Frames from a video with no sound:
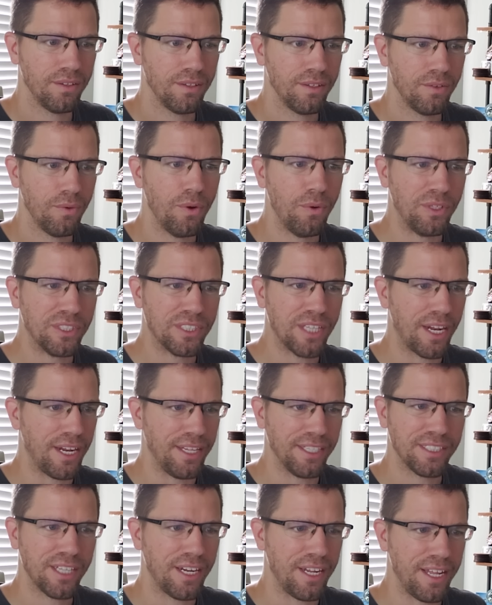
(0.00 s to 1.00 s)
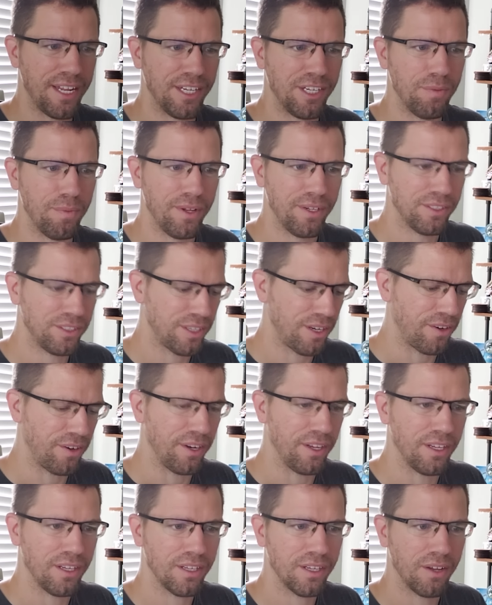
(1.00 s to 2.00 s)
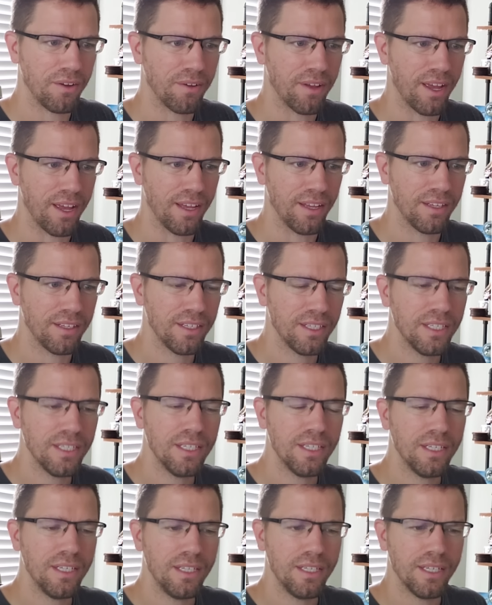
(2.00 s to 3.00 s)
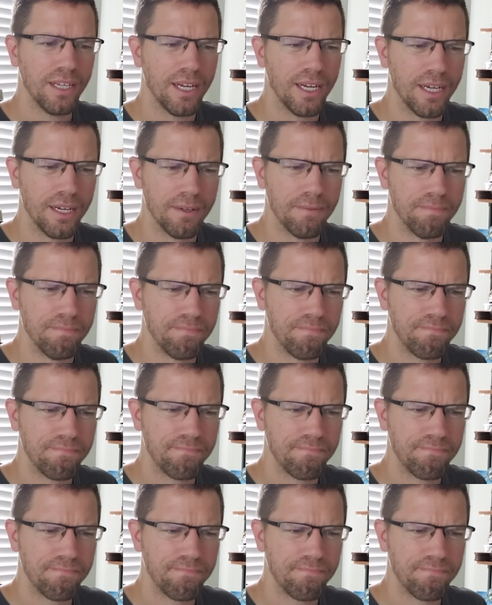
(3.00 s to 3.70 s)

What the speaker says: Wait, it's not an Intamin. Sorry. Okay. Ooh,